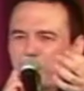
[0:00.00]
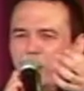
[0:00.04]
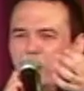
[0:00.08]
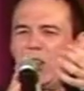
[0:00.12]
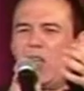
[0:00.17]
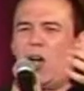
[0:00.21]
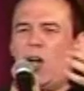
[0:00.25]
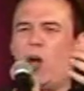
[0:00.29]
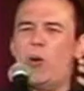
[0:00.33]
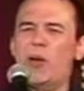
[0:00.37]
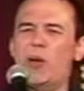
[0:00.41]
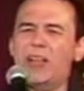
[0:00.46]

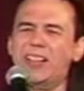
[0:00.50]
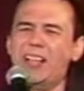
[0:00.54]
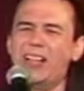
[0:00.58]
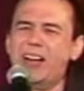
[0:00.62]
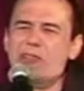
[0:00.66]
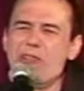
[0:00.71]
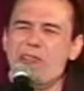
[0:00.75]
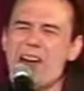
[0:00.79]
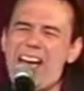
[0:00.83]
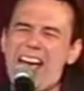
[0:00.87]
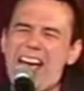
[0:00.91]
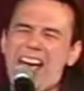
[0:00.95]
blowing
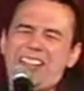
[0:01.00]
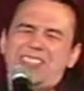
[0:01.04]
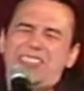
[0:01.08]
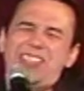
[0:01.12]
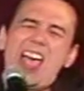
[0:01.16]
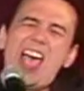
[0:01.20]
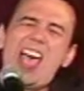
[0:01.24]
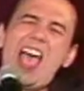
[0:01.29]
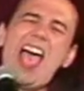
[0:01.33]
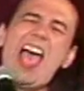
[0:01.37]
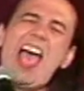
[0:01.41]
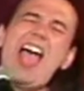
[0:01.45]
the rats.
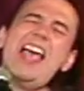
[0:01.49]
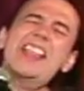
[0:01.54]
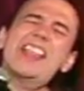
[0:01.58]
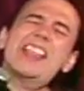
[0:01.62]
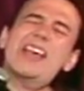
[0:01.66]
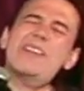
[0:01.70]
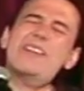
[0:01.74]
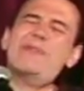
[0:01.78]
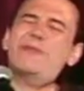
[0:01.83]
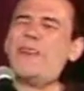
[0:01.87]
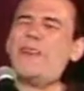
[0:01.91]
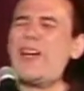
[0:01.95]
And
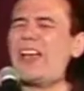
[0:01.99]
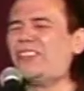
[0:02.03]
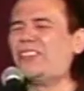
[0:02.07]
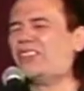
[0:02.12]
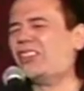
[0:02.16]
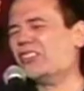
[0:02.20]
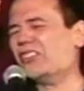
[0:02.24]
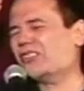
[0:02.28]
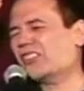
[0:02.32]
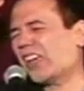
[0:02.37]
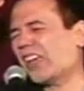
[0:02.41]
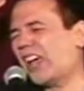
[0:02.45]
their
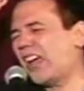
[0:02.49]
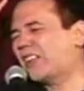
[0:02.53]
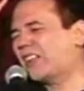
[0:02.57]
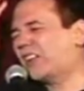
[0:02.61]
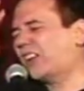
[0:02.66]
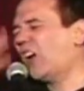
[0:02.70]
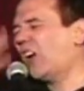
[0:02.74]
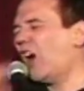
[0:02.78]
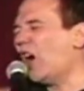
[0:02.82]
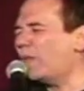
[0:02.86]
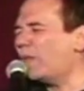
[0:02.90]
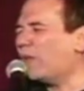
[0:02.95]
faces get
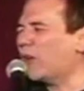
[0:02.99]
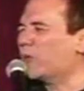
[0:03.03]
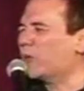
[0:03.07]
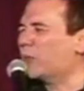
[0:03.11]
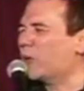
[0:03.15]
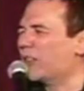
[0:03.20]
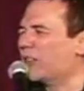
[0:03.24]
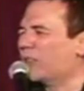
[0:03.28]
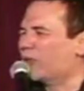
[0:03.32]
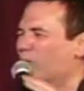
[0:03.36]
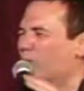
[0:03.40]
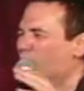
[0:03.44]
covered
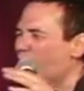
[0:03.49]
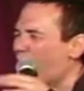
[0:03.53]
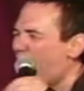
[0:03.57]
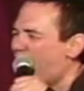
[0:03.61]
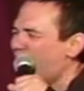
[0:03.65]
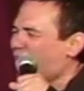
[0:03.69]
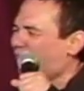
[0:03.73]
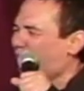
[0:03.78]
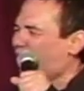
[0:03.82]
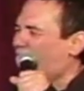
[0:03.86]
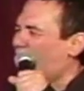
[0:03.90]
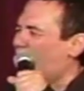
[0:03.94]
with
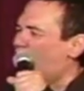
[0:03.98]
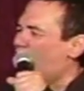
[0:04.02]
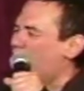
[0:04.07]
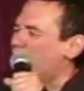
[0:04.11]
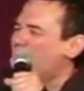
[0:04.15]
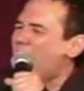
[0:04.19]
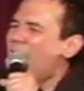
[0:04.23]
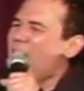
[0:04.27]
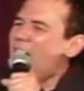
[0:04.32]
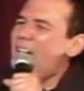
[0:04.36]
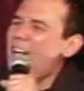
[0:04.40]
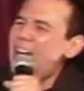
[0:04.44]
rat cum.
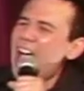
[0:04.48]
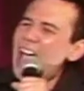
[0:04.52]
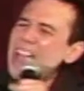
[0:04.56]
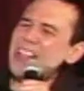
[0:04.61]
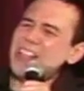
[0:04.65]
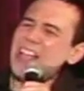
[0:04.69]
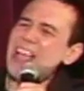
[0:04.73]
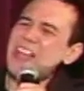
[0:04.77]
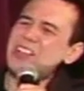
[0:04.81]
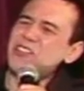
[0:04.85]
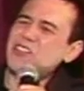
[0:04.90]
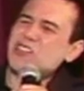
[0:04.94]

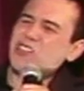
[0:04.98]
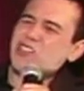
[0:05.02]
And then